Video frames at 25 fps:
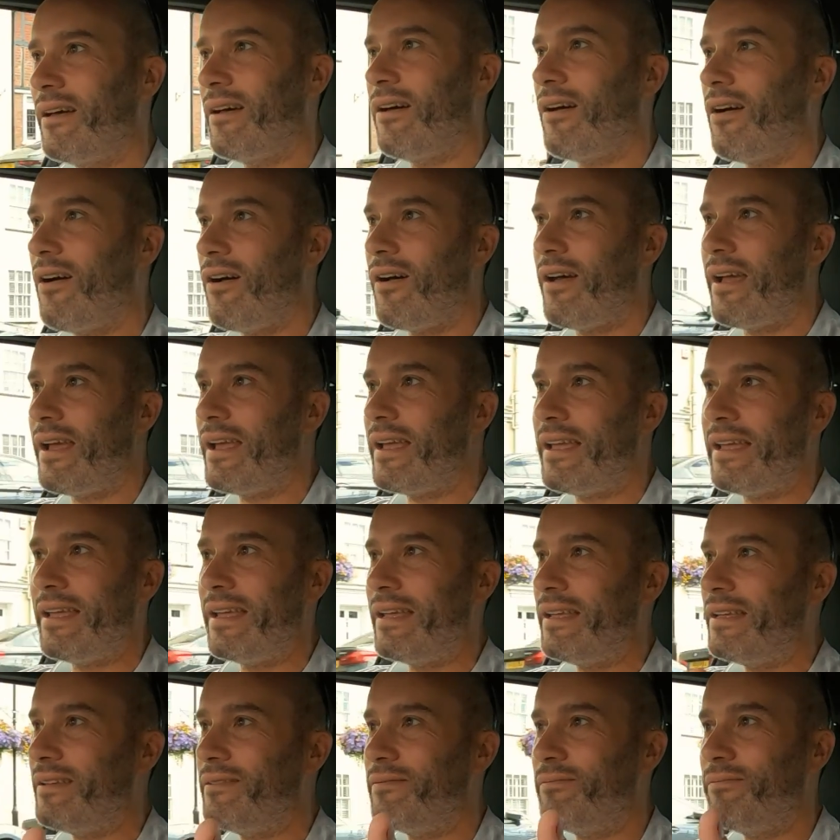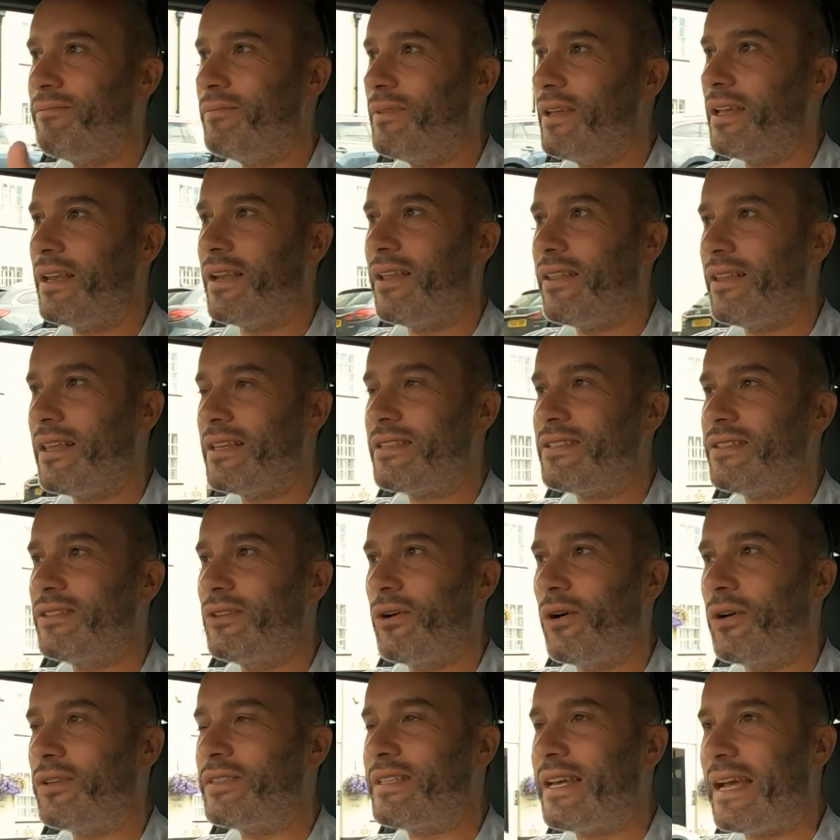there's
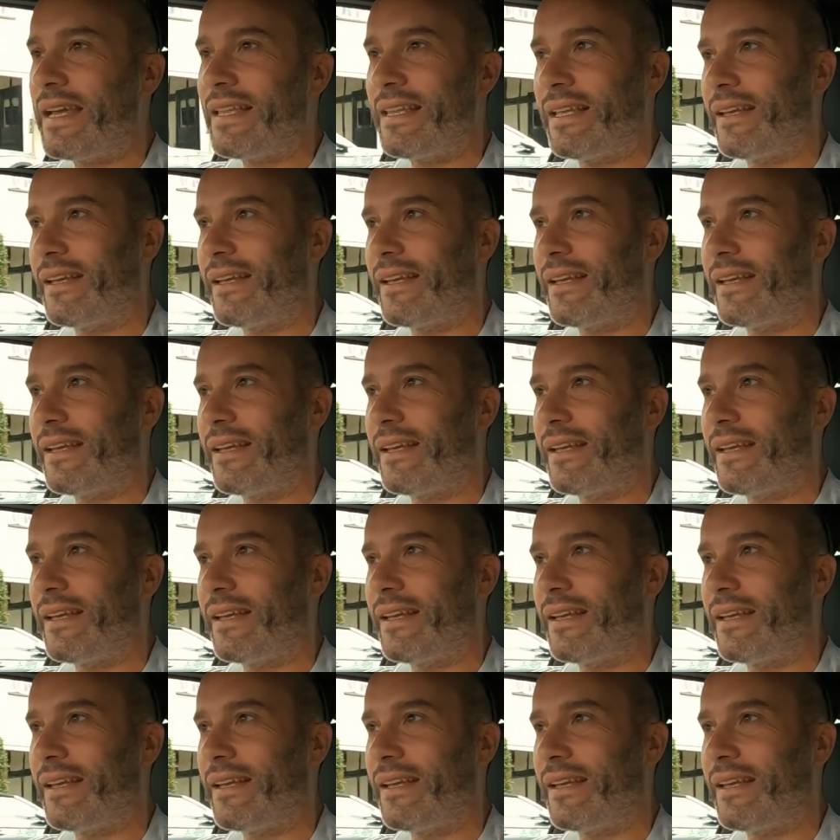not a day